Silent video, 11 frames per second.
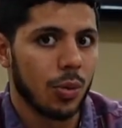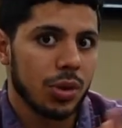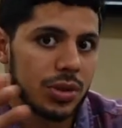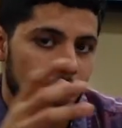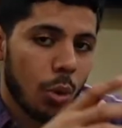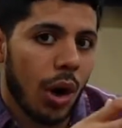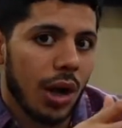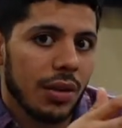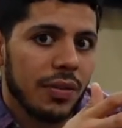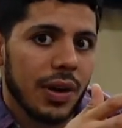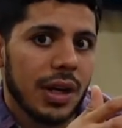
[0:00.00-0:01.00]
What's
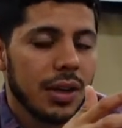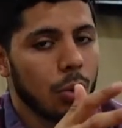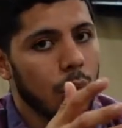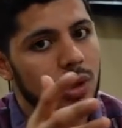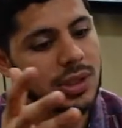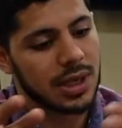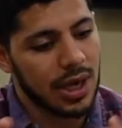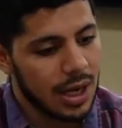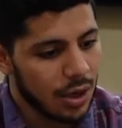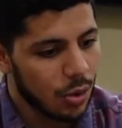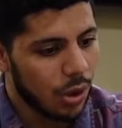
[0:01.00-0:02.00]
qualified and what's
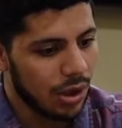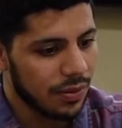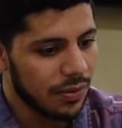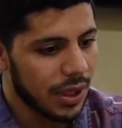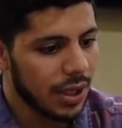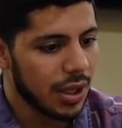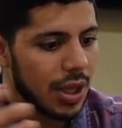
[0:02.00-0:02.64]
not qualified.